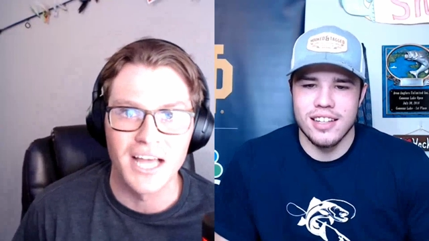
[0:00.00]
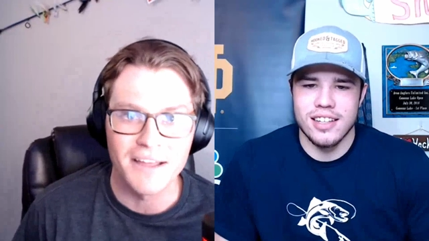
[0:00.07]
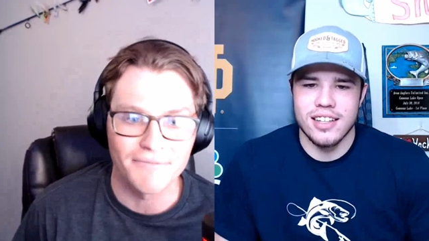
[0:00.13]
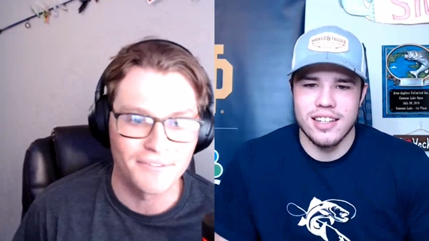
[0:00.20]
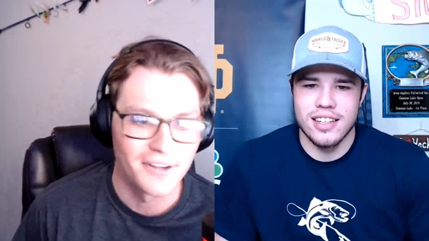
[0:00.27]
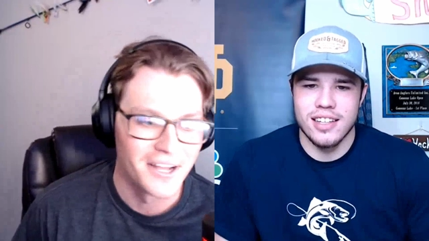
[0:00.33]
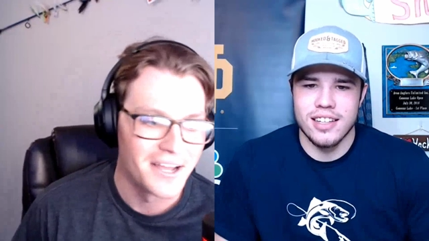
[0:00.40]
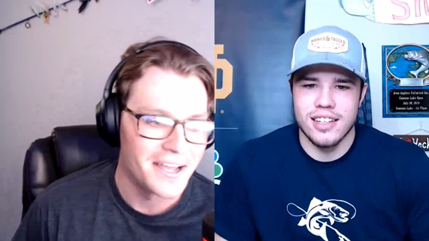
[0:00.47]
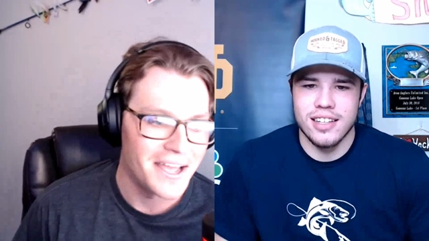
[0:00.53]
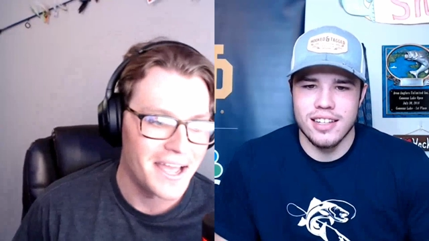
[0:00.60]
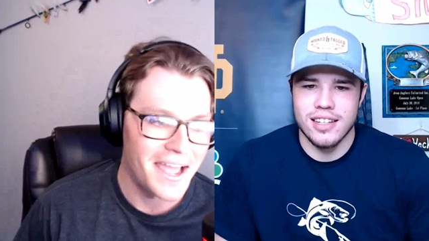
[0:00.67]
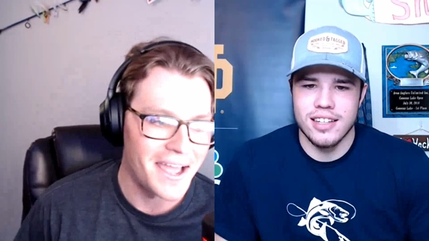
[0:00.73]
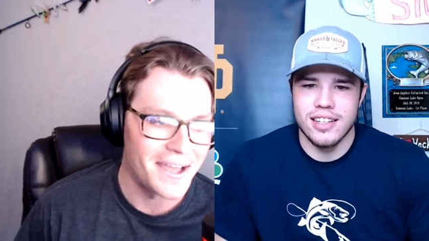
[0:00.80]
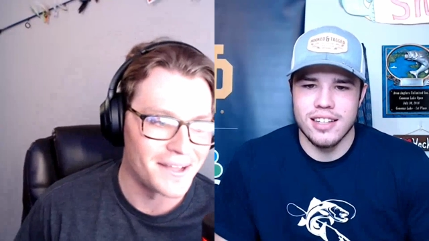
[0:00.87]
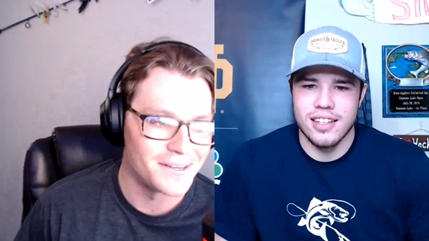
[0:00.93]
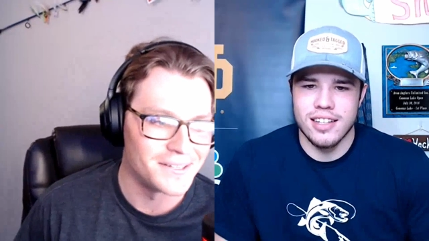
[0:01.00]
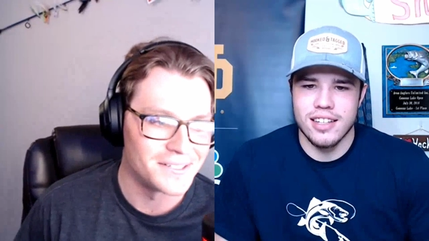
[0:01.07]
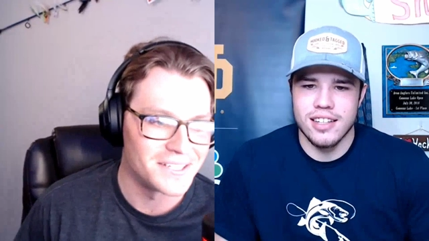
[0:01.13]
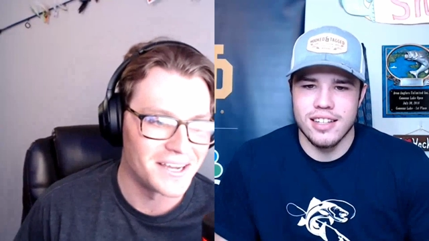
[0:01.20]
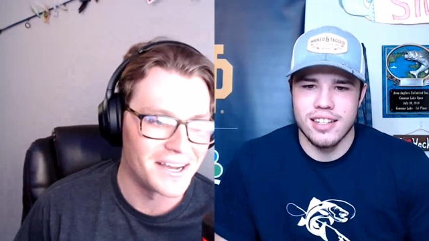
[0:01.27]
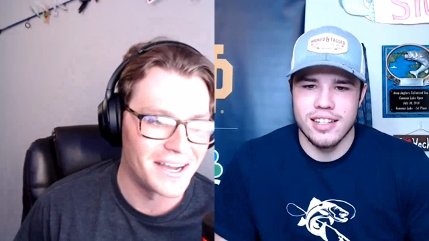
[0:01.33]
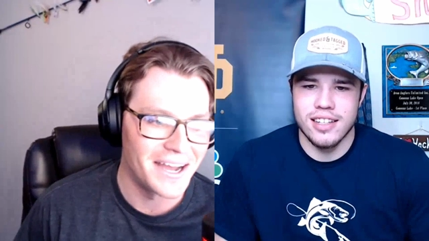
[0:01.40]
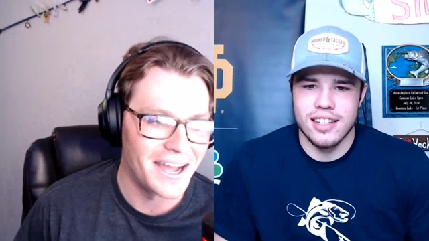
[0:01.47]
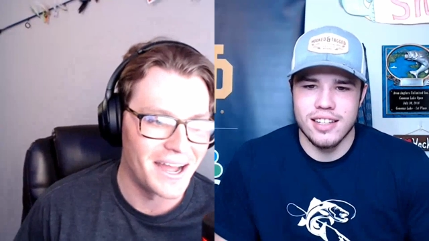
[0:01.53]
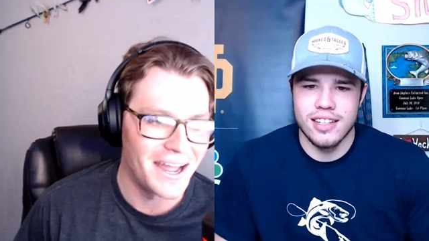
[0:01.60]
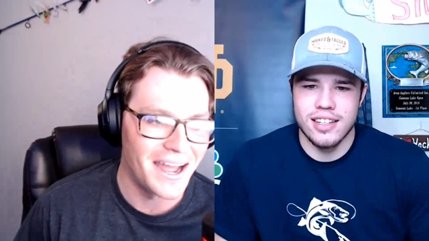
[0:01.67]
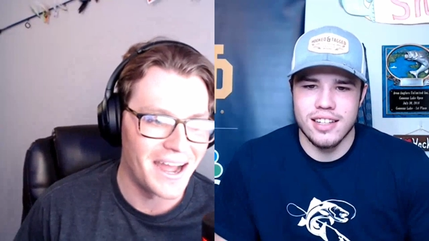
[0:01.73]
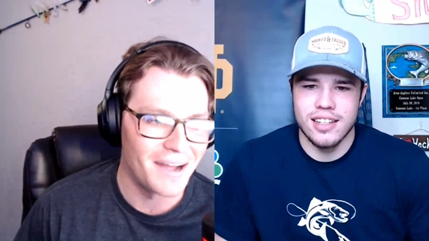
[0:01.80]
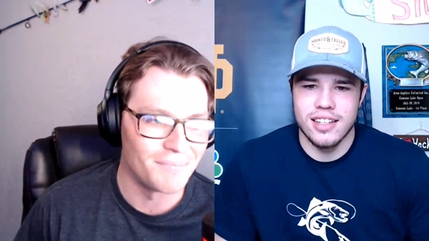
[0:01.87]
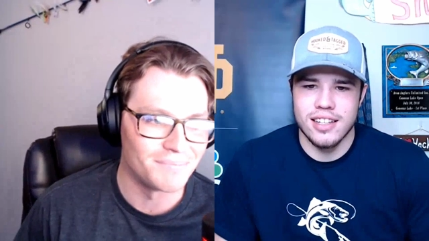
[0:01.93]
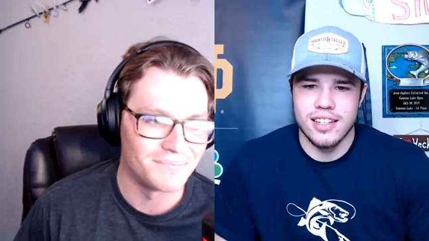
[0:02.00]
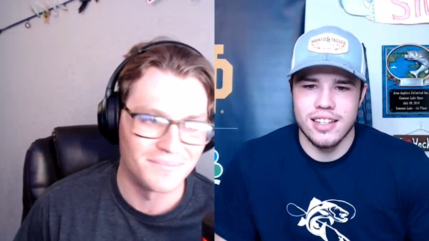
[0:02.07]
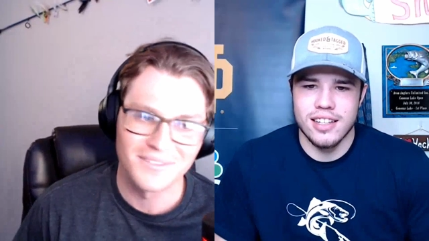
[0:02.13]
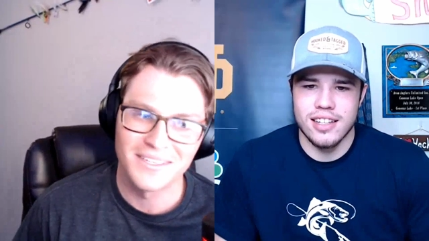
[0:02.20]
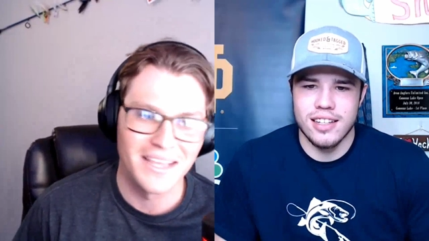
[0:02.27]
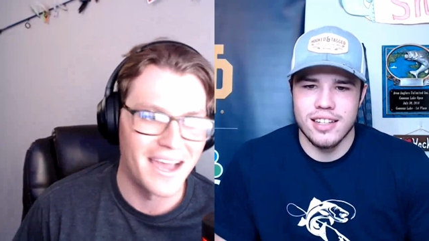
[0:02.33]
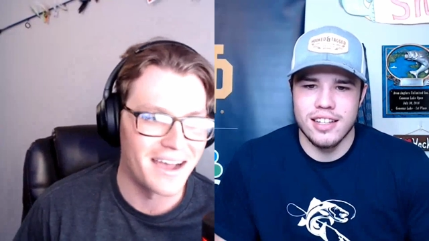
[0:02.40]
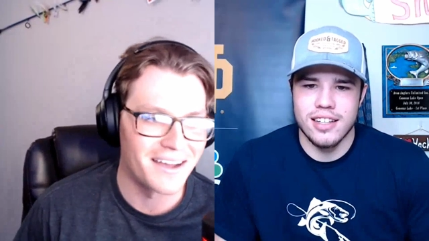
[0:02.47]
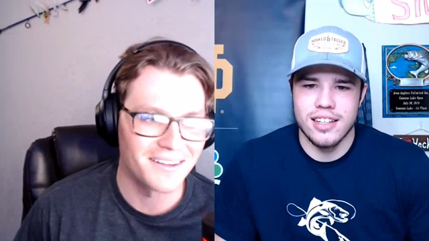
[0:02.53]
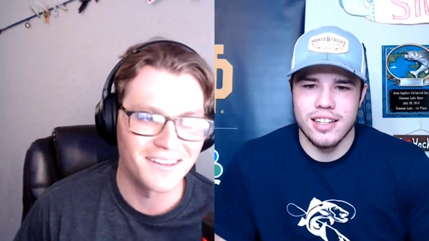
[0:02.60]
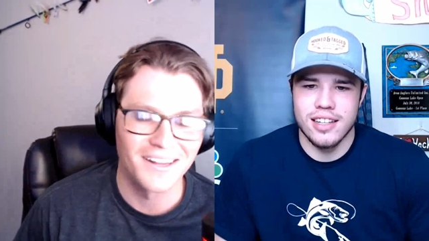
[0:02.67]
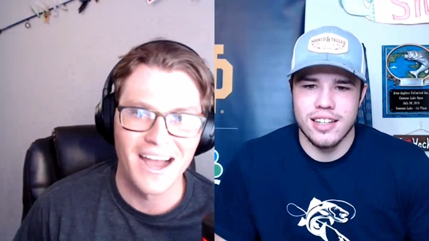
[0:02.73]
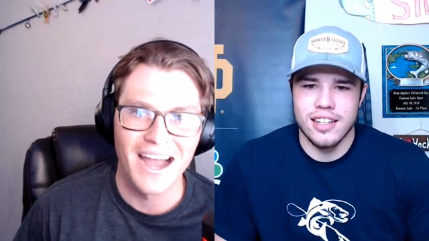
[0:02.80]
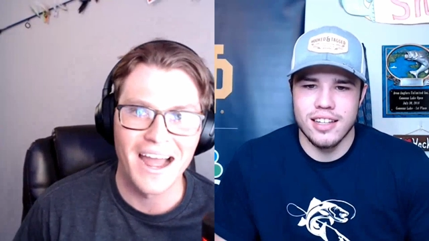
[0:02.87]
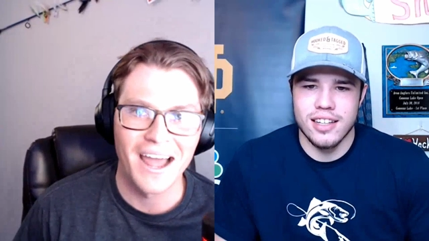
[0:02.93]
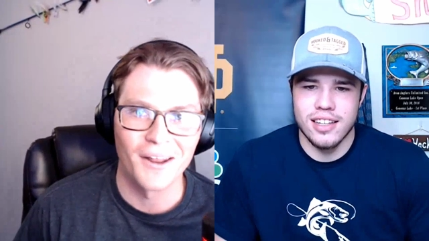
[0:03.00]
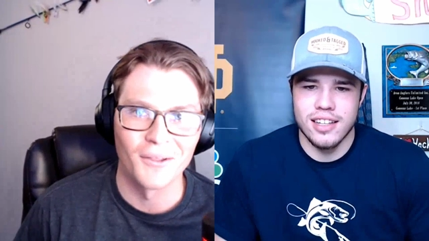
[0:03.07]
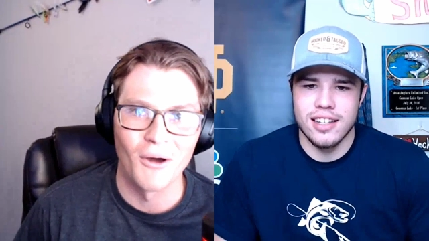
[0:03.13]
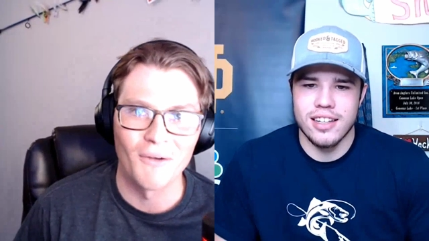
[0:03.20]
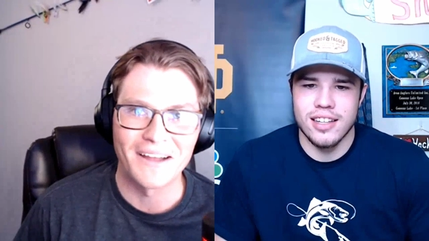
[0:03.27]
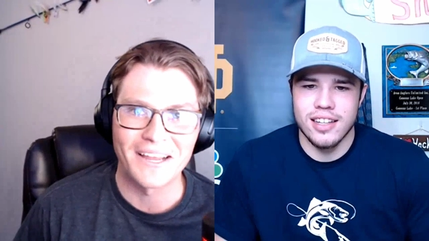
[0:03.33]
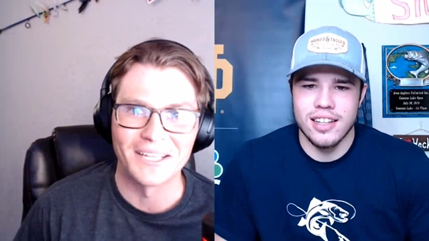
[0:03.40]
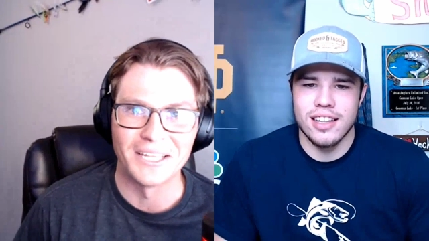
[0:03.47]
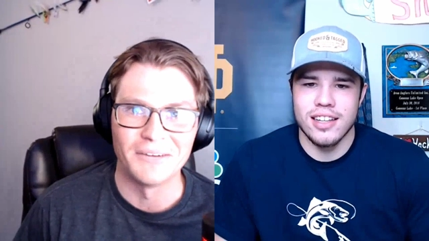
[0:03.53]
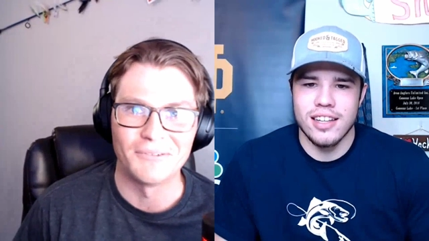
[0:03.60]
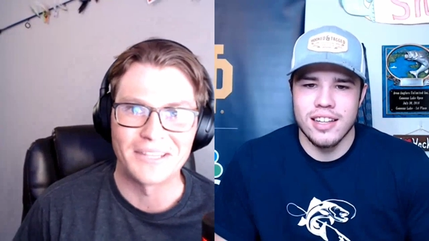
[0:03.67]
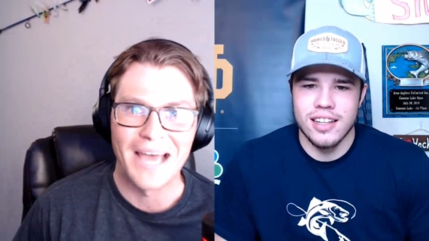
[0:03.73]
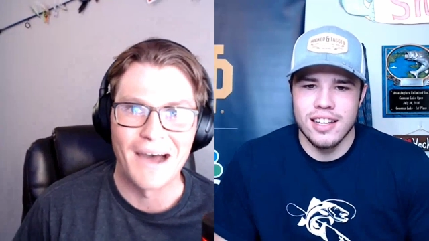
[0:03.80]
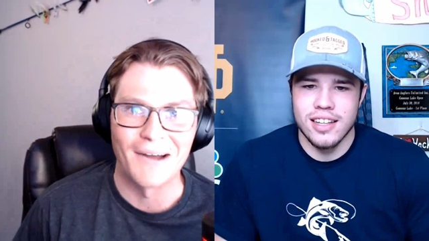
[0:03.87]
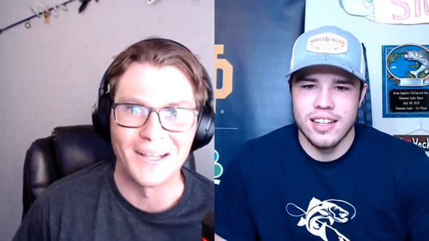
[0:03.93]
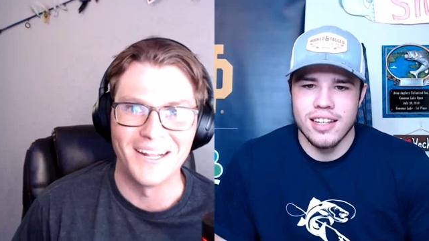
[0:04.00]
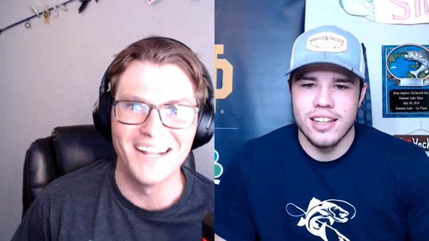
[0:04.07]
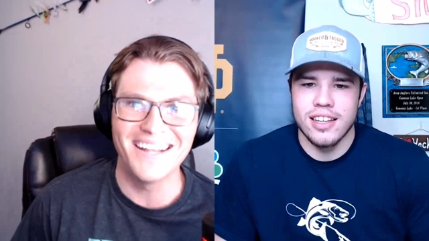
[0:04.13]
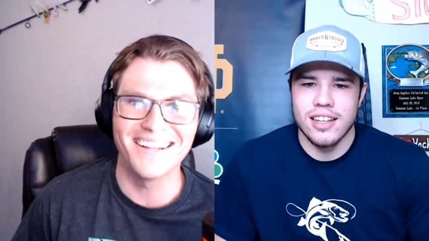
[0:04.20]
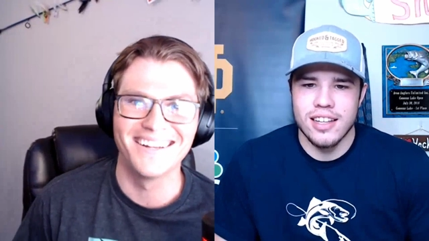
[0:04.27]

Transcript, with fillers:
Speaker 1: in life, and uh, I, I'm yeah, I, I don't know if I could live without it.